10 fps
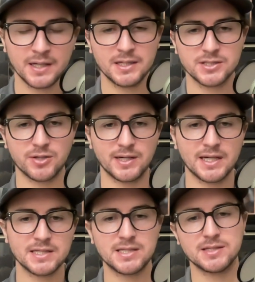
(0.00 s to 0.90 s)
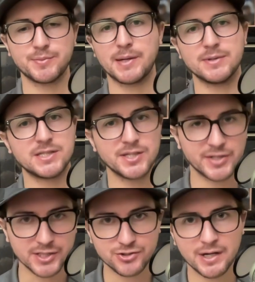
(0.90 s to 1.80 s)
So I guess he's probably still
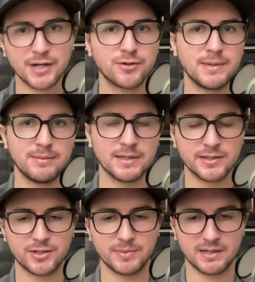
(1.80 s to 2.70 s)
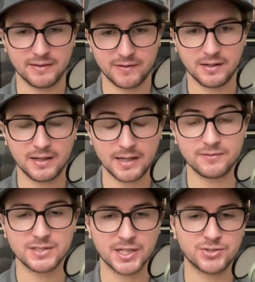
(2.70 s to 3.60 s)
on track or maybe a little bit ahead of
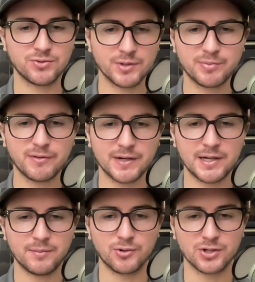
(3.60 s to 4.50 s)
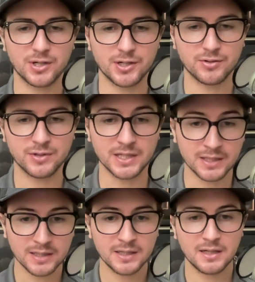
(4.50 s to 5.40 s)
schedule. We'll provide a more concrete
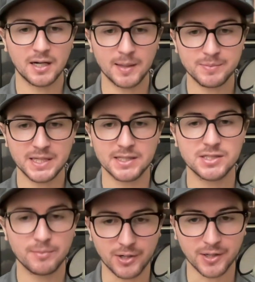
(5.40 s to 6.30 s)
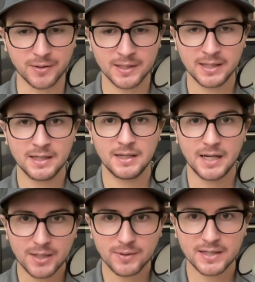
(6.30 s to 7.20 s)
update tomorrow.
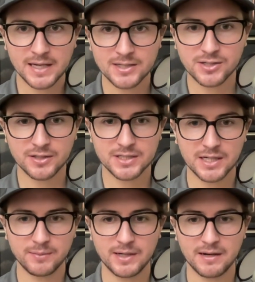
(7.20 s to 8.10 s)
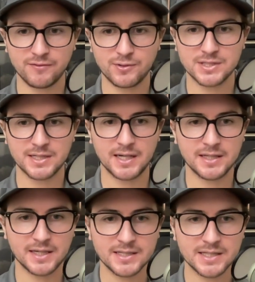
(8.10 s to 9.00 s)
Anyway, that is all the time we have for today.
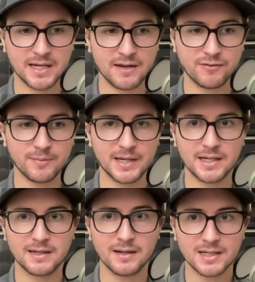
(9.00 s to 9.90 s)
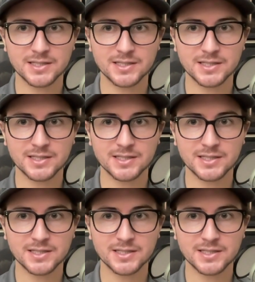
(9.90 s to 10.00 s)
Thanks again for making Locked